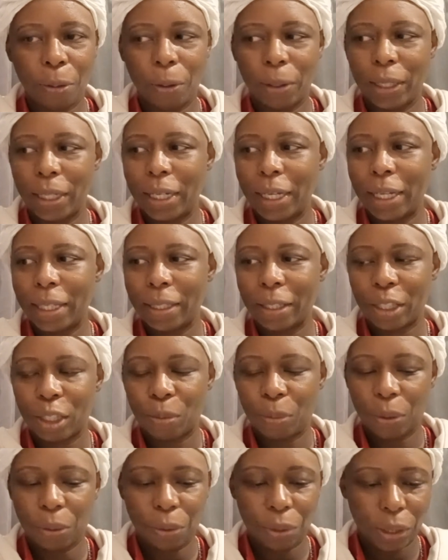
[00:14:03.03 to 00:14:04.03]
pollinators
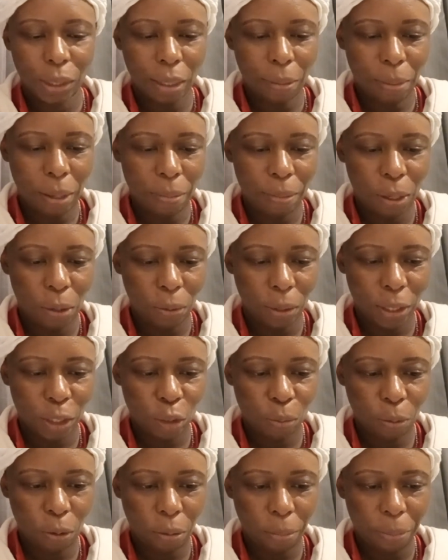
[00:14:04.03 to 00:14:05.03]
because they're maybe not
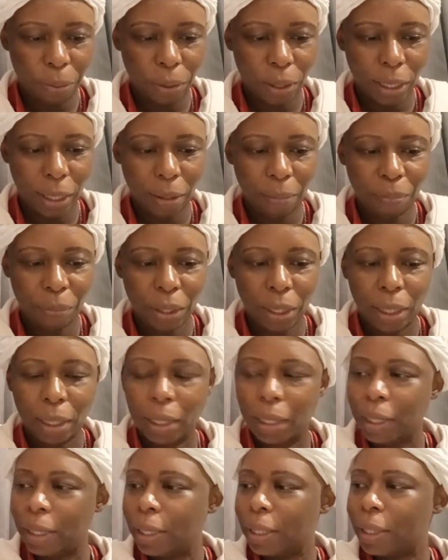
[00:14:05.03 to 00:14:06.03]
as popular.
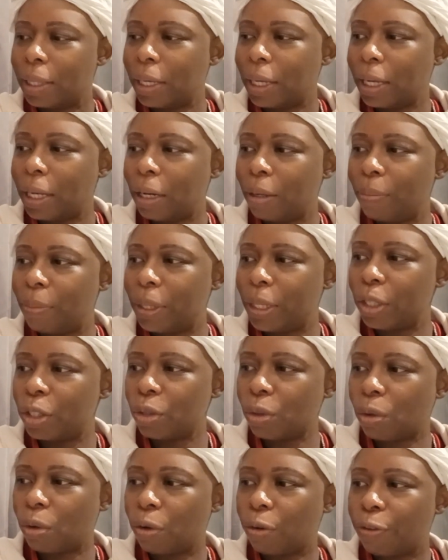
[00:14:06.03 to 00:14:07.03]
The element
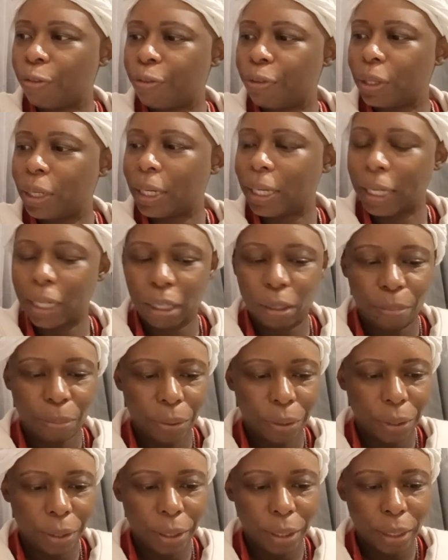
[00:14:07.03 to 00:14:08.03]
of the
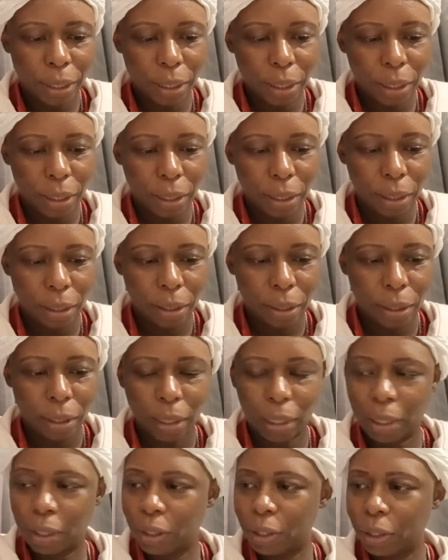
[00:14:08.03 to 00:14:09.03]
ladybird
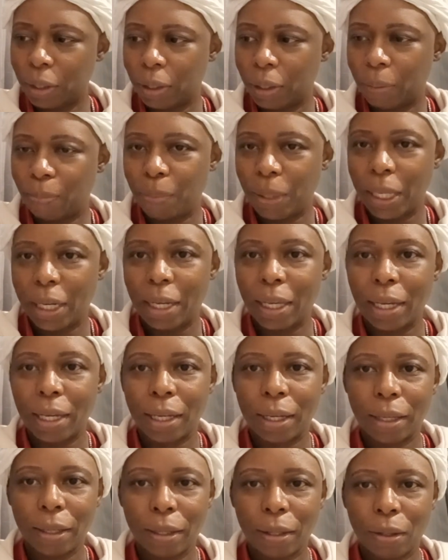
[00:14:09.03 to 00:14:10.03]
and the
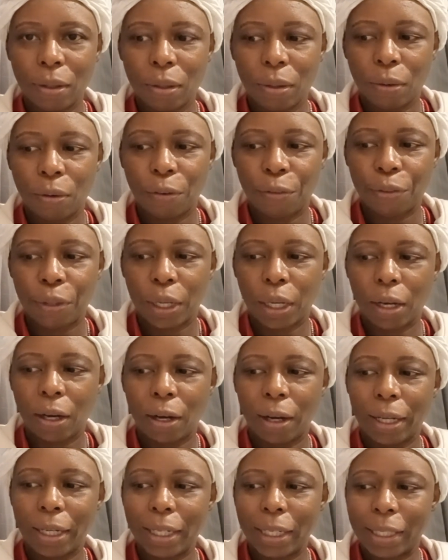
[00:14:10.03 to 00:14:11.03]
meaning of the
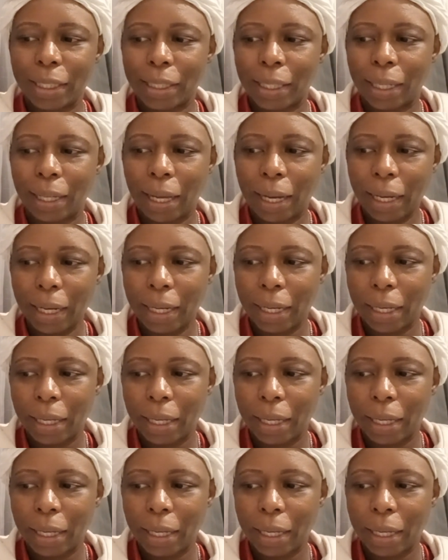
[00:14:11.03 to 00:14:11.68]
card is luck.